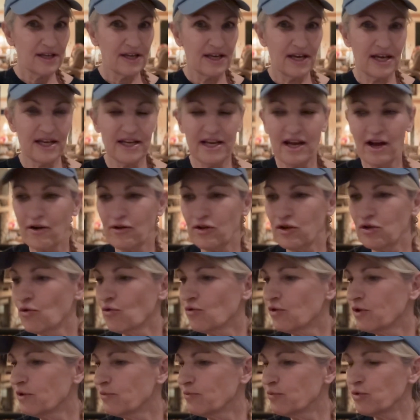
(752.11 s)
and how you
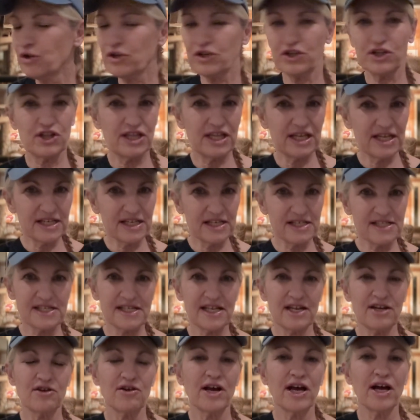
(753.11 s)
only put things
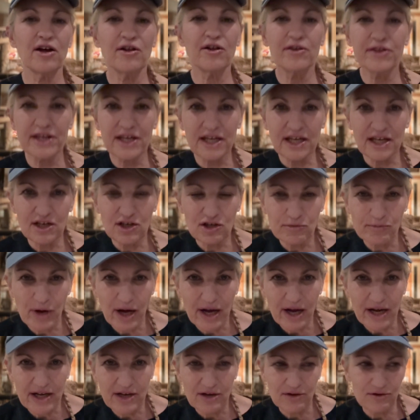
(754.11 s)
that are healthy in your
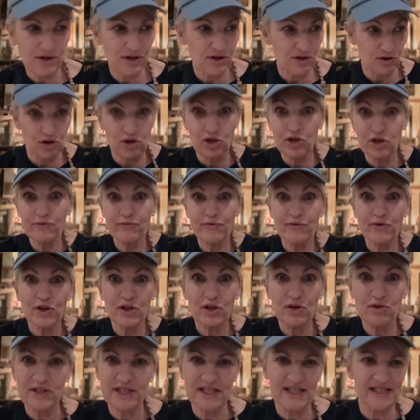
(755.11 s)
body or that are good for
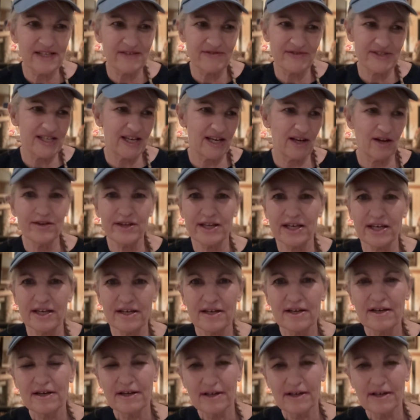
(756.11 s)
you. It doesn't even say healthy.